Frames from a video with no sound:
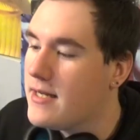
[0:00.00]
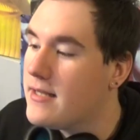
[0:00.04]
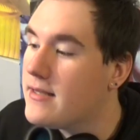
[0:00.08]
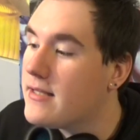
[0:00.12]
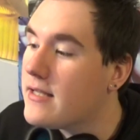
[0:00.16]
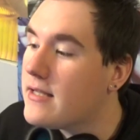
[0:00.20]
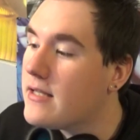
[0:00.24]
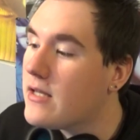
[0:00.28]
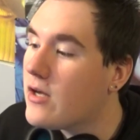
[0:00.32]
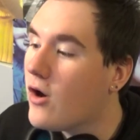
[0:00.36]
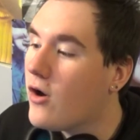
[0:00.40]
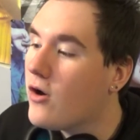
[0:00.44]
and
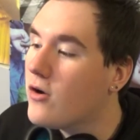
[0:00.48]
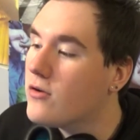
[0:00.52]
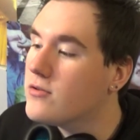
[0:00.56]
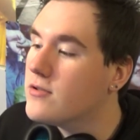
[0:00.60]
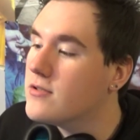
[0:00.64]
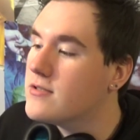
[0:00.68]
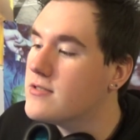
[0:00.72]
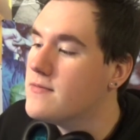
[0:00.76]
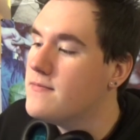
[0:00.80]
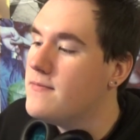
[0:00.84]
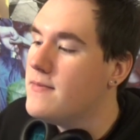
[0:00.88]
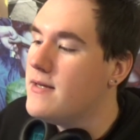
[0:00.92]
then they all
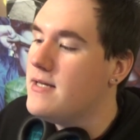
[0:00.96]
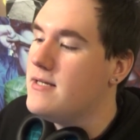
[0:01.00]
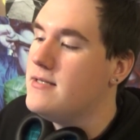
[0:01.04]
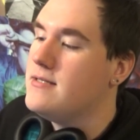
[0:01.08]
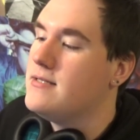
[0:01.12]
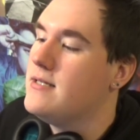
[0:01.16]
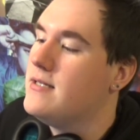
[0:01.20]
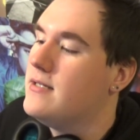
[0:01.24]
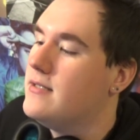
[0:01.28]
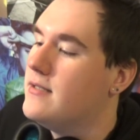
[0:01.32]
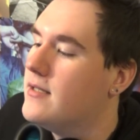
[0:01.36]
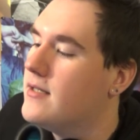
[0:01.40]
looked
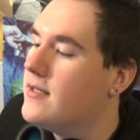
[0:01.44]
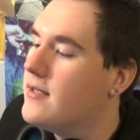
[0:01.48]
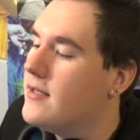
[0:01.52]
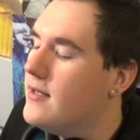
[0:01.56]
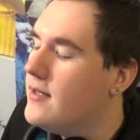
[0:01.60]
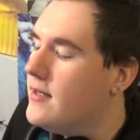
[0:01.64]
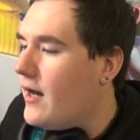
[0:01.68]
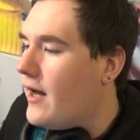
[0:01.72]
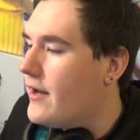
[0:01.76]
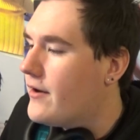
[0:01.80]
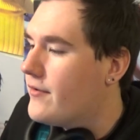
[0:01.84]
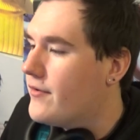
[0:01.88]
amazing and like,
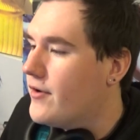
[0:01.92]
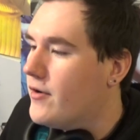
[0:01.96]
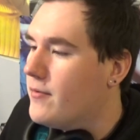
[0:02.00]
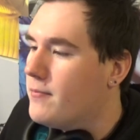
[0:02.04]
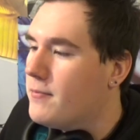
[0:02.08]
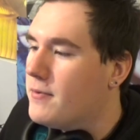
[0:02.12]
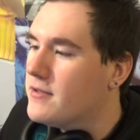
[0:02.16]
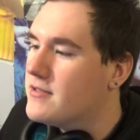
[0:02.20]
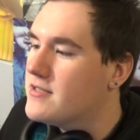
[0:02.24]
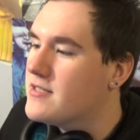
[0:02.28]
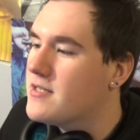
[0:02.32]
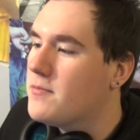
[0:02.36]
I don't know.
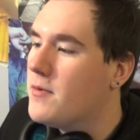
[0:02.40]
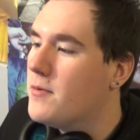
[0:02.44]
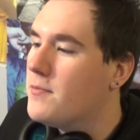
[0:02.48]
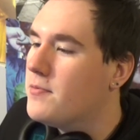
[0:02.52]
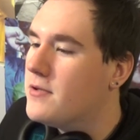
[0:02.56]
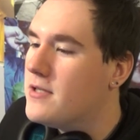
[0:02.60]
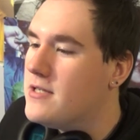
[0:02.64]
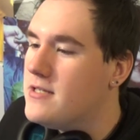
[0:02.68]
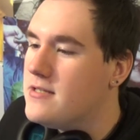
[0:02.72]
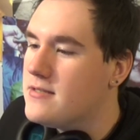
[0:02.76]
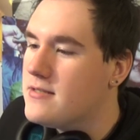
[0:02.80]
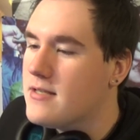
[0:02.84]
But someone
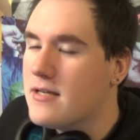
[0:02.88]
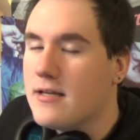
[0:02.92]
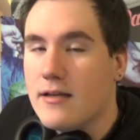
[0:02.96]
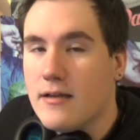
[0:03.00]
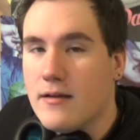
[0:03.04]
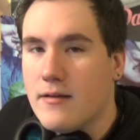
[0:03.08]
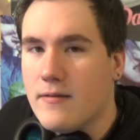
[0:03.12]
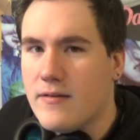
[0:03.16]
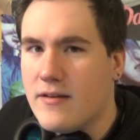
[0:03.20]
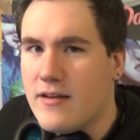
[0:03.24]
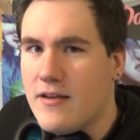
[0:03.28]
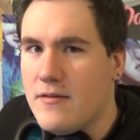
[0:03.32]
please
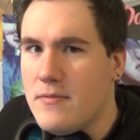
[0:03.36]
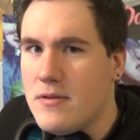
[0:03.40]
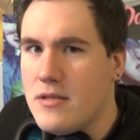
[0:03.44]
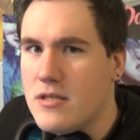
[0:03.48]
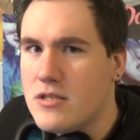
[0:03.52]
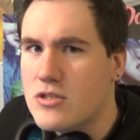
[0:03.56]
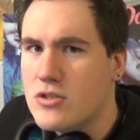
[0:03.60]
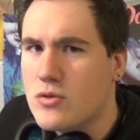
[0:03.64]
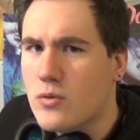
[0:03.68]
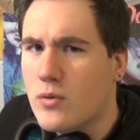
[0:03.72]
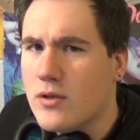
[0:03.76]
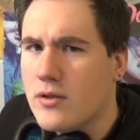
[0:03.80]
like give me
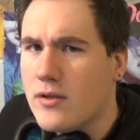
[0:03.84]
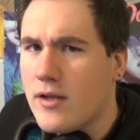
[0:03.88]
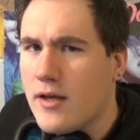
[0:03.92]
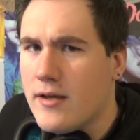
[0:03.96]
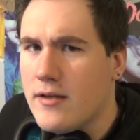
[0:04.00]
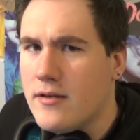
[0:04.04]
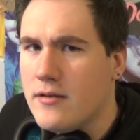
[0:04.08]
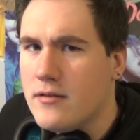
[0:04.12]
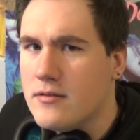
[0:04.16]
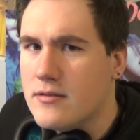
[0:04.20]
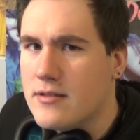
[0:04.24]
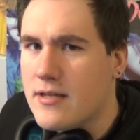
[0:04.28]
the
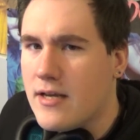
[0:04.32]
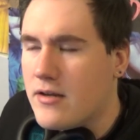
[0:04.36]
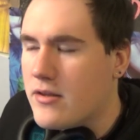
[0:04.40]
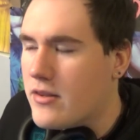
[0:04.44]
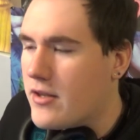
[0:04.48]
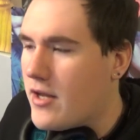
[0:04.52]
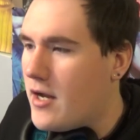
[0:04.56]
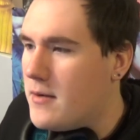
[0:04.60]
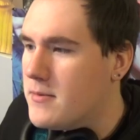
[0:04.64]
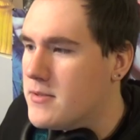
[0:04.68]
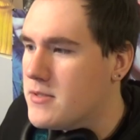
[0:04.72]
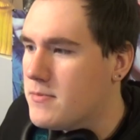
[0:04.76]
storyline down in
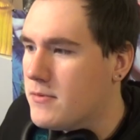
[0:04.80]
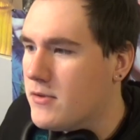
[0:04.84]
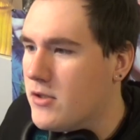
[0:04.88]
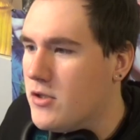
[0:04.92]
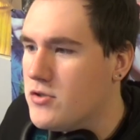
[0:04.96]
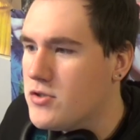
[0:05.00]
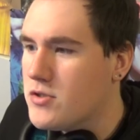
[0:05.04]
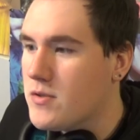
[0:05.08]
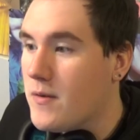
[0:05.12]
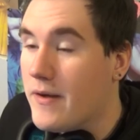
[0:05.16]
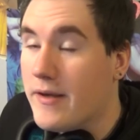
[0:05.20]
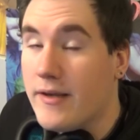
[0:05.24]
the comments
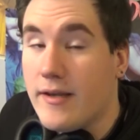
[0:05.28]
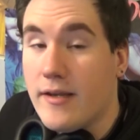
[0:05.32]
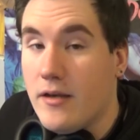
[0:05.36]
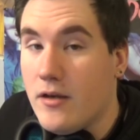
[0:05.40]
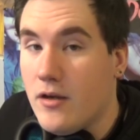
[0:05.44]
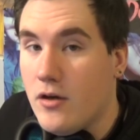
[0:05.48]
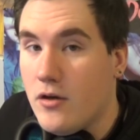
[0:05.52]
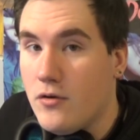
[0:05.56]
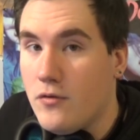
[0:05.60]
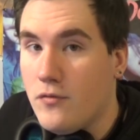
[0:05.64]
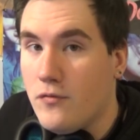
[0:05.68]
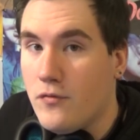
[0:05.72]
below so I
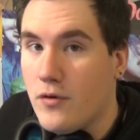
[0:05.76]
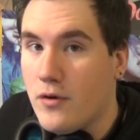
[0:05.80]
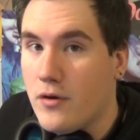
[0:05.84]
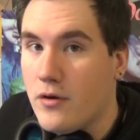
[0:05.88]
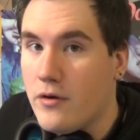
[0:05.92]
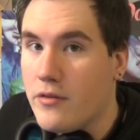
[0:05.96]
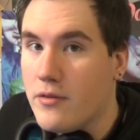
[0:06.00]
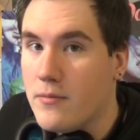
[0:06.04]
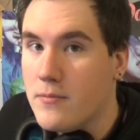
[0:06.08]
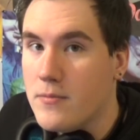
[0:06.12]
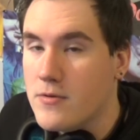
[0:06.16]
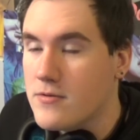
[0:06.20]
can know
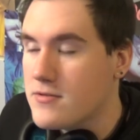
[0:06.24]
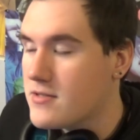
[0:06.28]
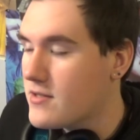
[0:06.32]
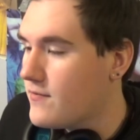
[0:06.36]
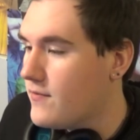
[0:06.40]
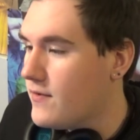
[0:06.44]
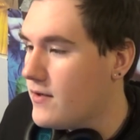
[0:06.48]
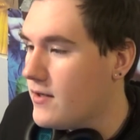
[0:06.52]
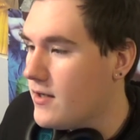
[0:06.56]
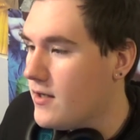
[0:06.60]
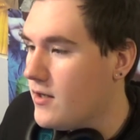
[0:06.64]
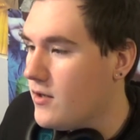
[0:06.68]
for the
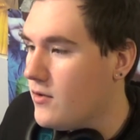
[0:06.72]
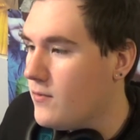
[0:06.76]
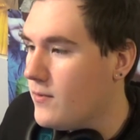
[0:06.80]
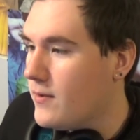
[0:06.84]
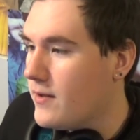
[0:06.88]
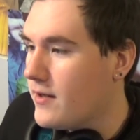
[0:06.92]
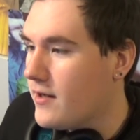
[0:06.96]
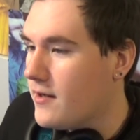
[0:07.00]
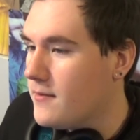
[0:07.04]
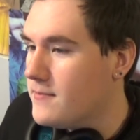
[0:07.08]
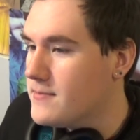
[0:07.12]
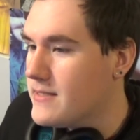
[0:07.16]
music video
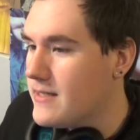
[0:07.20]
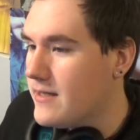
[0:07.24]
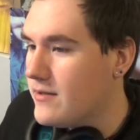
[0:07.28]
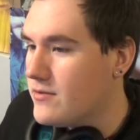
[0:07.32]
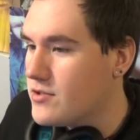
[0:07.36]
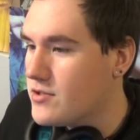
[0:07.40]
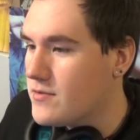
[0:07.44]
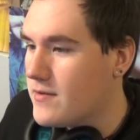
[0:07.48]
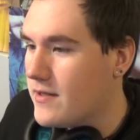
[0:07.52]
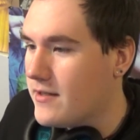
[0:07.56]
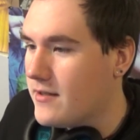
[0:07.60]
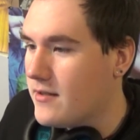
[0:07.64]
when it comes
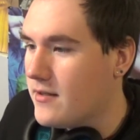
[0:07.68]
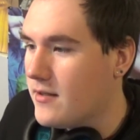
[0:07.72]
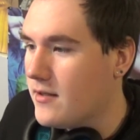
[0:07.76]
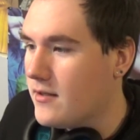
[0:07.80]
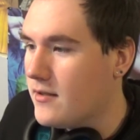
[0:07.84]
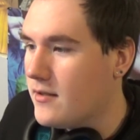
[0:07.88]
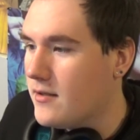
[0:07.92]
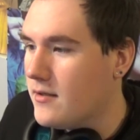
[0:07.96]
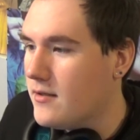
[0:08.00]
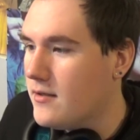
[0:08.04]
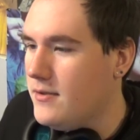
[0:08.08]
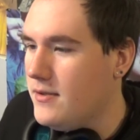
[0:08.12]
out so I can
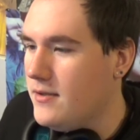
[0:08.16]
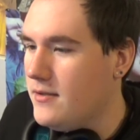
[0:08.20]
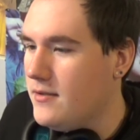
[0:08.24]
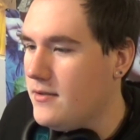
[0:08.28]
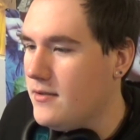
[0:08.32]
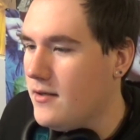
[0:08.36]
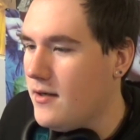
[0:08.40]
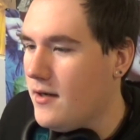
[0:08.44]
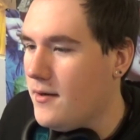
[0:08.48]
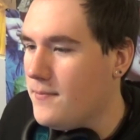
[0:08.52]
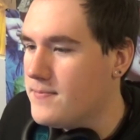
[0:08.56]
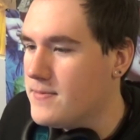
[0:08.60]
like
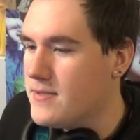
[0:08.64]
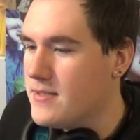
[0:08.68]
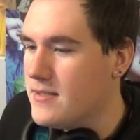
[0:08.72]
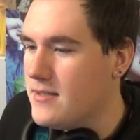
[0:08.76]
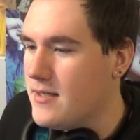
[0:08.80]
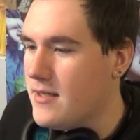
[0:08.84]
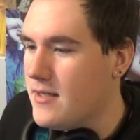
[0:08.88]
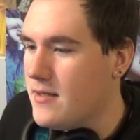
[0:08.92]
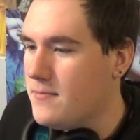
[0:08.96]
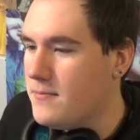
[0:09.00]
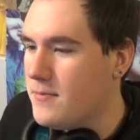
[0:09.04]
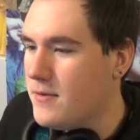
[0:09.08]
be up to
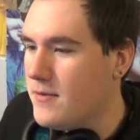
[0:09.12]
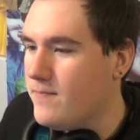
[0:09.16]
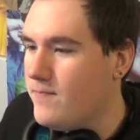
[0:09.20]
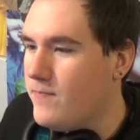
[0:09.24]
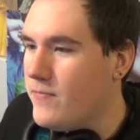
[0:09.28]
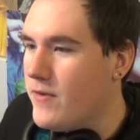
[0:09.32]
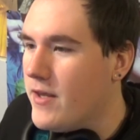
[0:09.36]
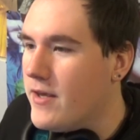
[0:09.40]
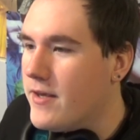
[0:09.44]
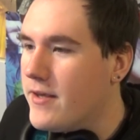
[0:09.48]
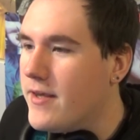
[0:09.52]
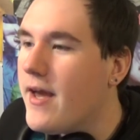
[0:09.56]
date.
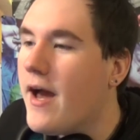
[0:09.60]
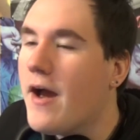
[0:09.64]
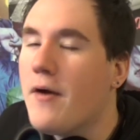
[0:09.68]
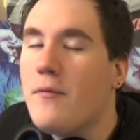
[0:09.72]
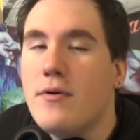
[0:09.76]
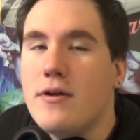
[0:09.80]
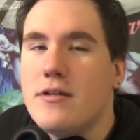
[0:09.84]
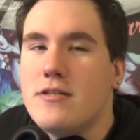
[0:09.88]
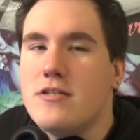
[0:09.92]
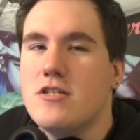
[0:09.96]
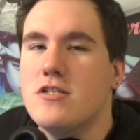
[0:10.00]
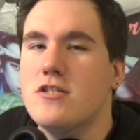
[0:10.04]
But yeah, I
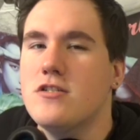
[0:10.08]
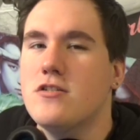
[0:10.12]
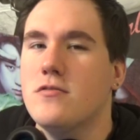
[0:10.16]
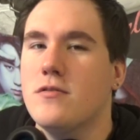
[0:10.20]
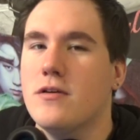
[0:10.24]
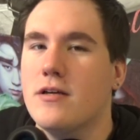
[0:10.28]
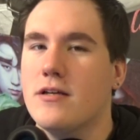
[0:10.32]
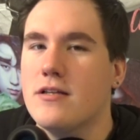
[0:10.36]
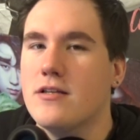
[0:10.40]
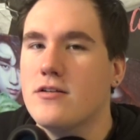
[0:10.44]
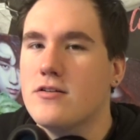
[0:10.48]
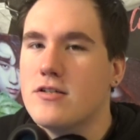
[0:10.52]
wanted to just
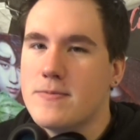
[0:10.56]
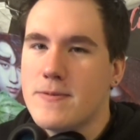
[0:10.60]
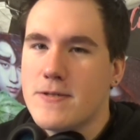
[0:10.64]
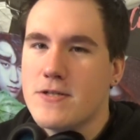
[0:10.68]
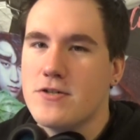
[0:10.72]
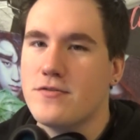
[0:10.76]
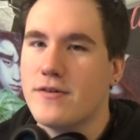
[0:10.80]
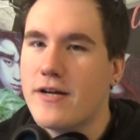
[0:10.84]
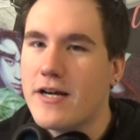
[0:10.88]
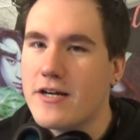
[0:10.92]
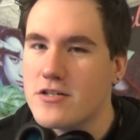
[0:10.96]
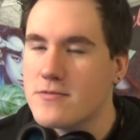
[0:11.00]
do like a little
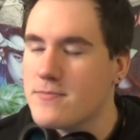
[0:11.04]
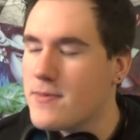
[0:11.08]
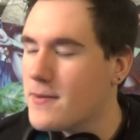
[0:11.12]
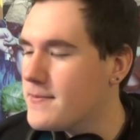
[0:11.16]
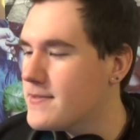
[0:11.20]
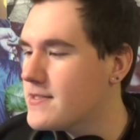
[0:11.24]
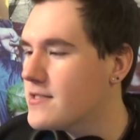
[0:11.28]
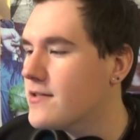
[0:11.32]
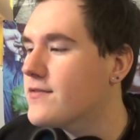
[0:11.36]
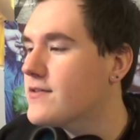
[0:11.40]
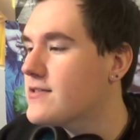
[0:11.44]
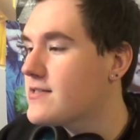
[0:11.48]
special reaction by
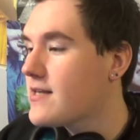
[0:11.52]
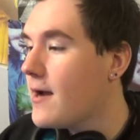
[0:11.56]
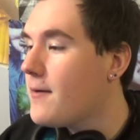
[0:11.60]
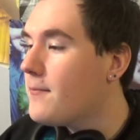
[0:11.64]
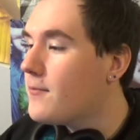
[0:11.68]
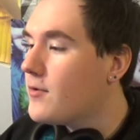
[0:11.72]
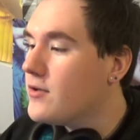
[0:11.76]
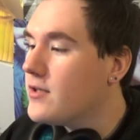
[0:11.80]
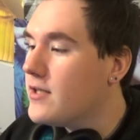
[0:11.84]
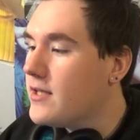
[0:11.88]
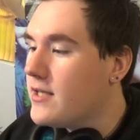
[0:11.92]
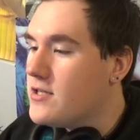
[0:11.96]
myself because
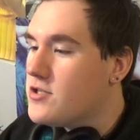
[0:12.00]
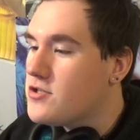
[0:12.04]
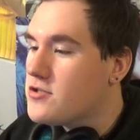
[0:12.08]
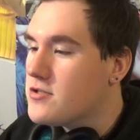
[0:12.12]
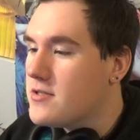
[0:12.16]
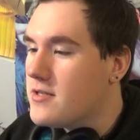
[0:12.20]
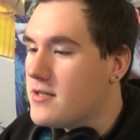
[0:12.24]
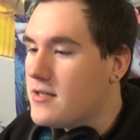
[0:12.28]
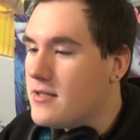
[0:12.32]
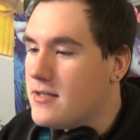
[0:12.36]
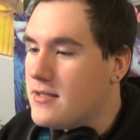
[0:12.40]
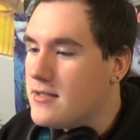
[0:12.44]
I'm really
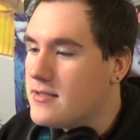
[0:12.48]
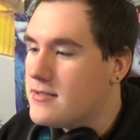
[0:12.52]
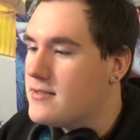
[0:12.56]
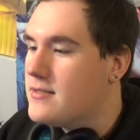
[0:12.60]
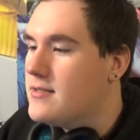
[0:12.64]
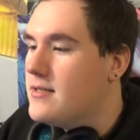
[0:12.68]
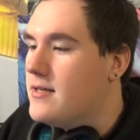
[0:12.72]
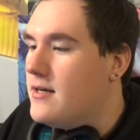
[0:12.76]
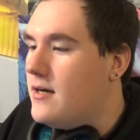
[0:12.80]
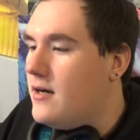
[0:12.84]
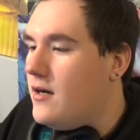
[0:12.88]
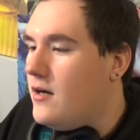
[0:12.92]
interested in
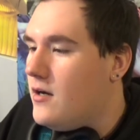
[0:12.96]
this.